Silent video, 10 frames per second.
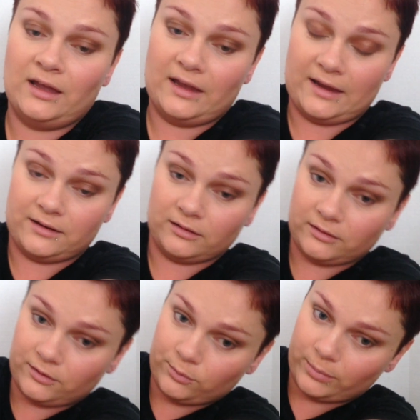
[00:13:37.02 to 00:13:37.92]
and a
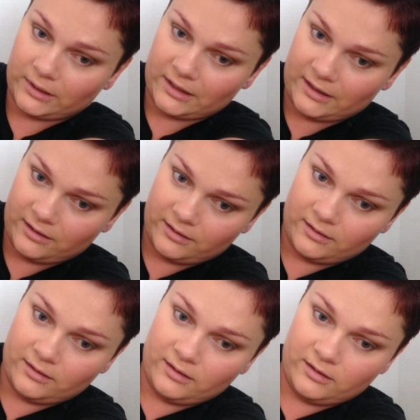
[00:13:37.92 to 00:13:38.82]
little bit
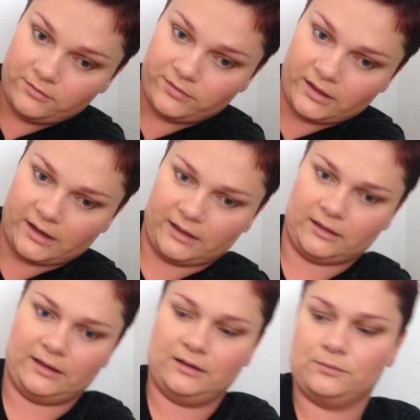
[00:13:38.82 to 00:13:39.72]
of the
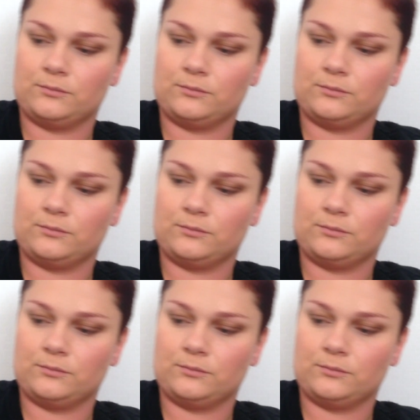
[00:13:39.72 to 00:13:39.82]
highlight.